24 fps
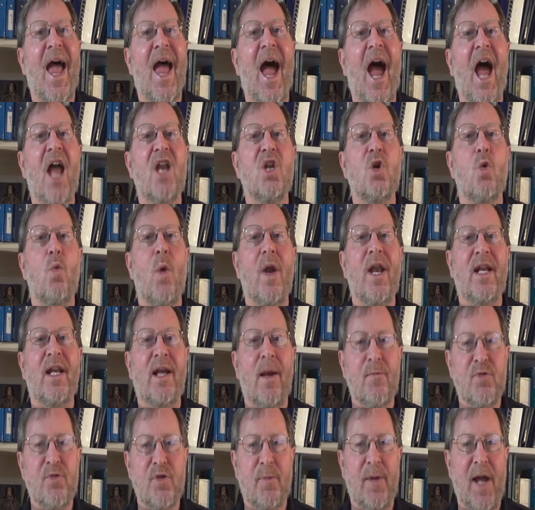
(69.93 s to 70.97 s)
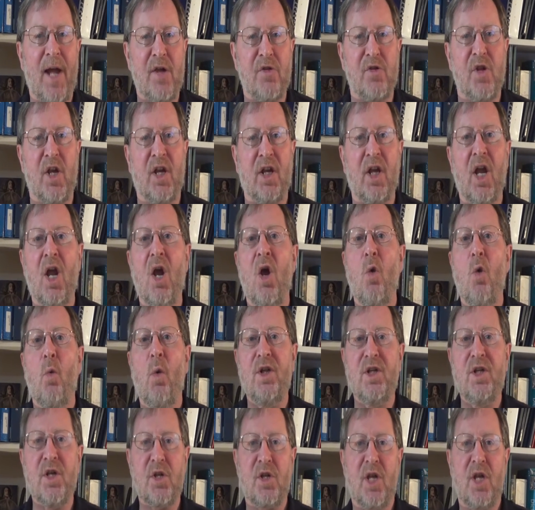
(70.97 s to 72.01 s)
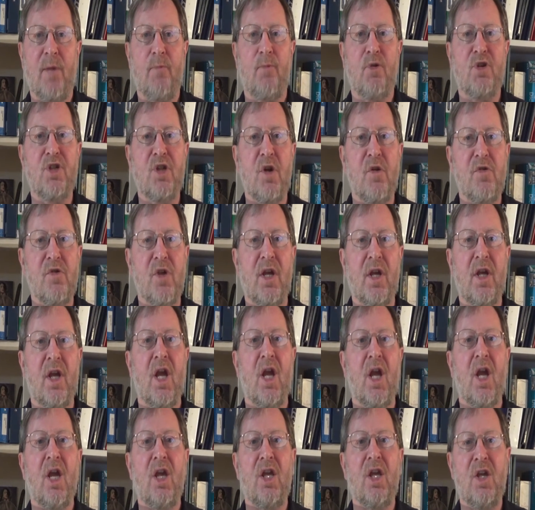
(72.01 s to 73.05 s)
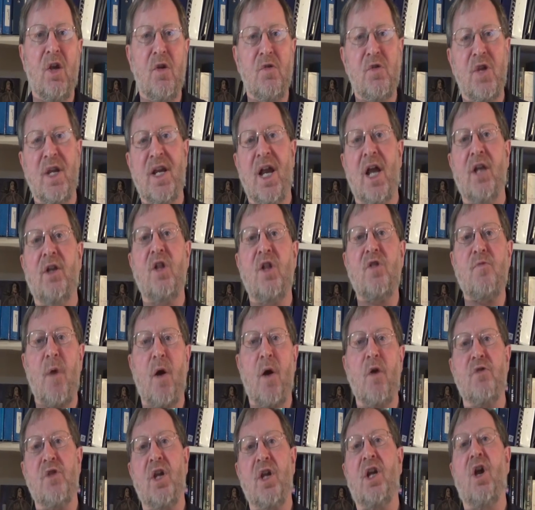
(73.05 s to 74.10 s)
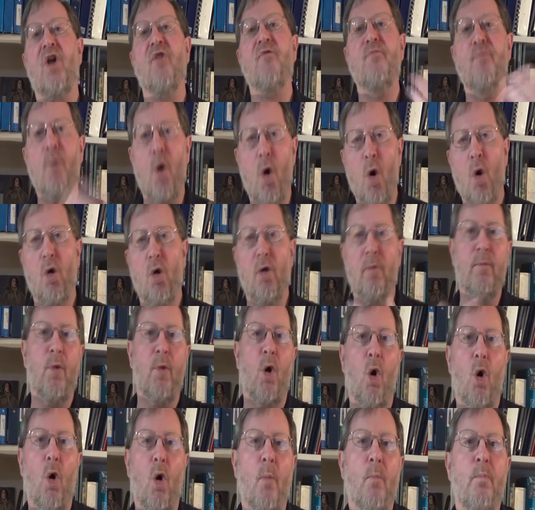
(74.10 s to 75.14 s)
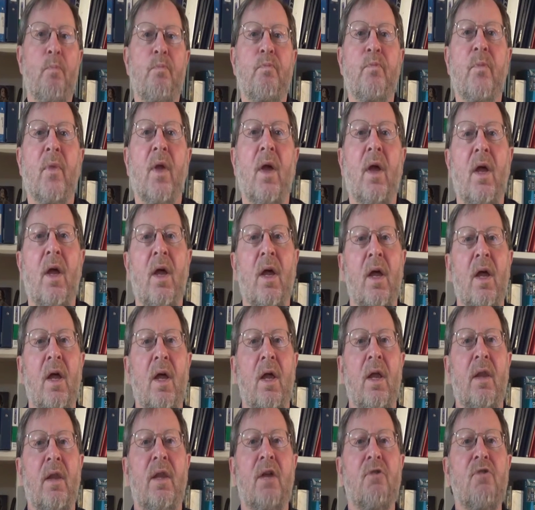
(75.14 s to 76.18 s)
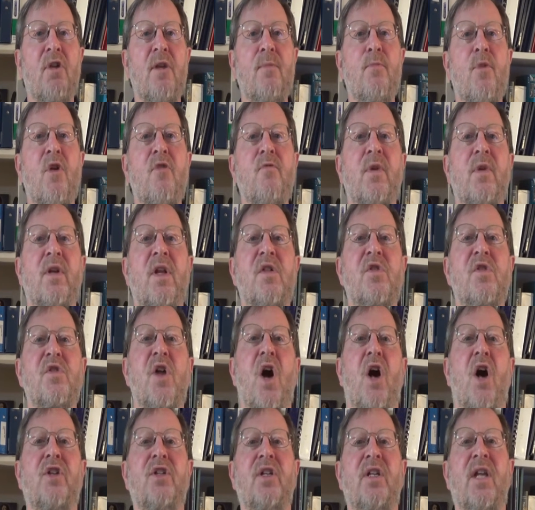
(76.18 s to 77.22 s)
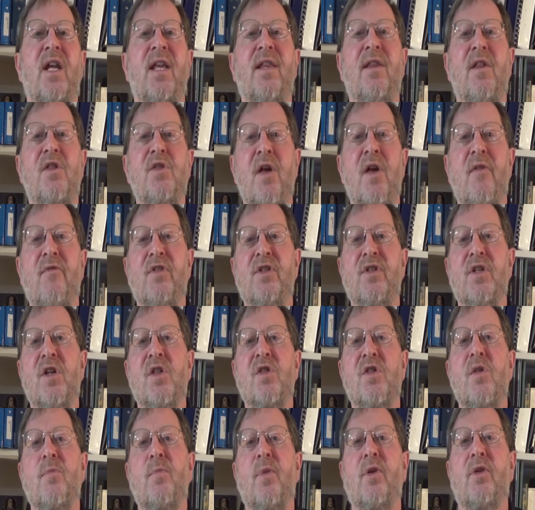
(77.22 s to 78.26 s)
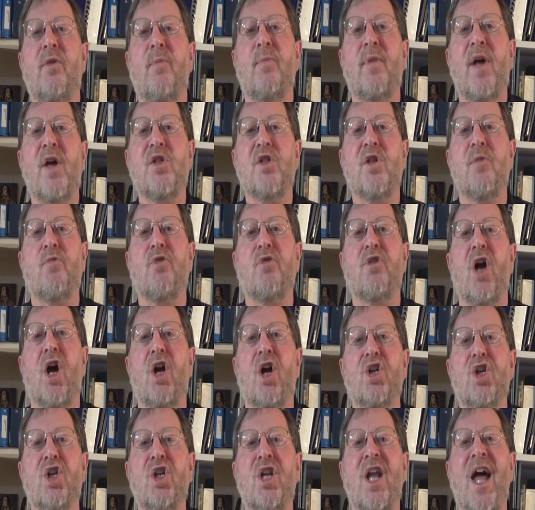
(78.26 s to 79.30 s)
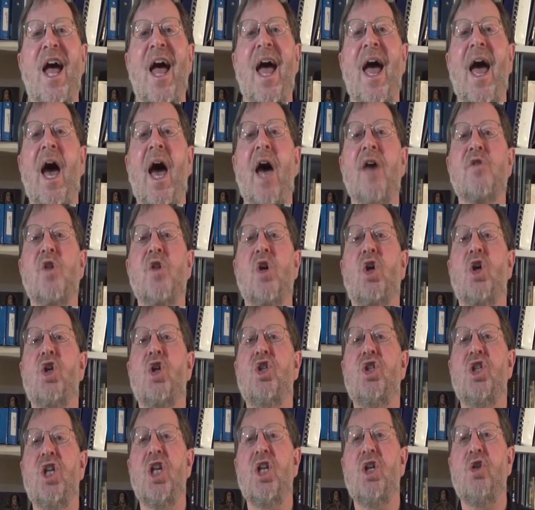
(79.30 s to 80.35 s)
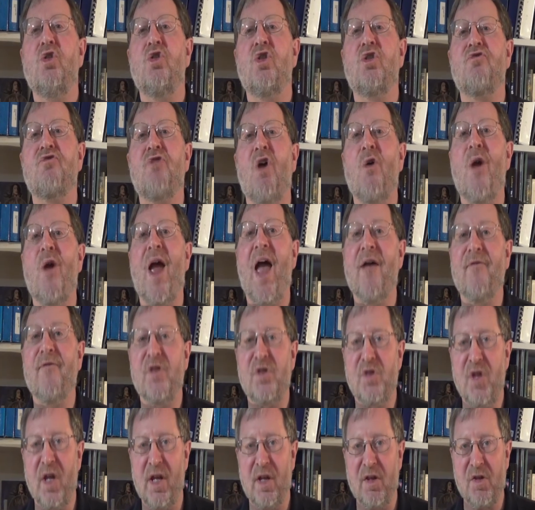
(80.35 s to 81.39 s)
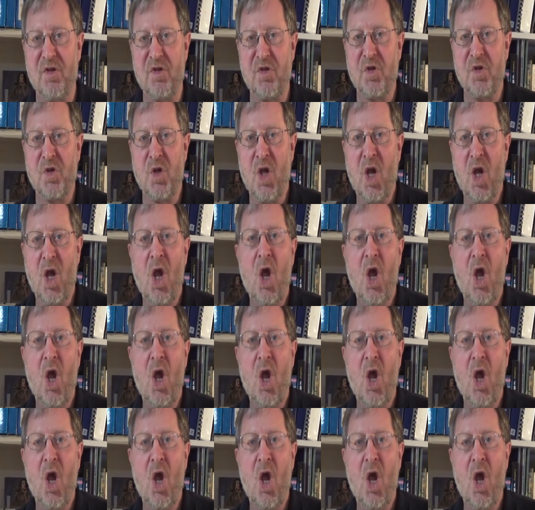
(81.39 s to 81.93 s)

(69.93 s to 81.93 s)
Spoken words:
And when it comes to plastic, we just keep producing, using and disposing of more and more. The green movement started in the 70s, but plastic production has continued to grow ever since.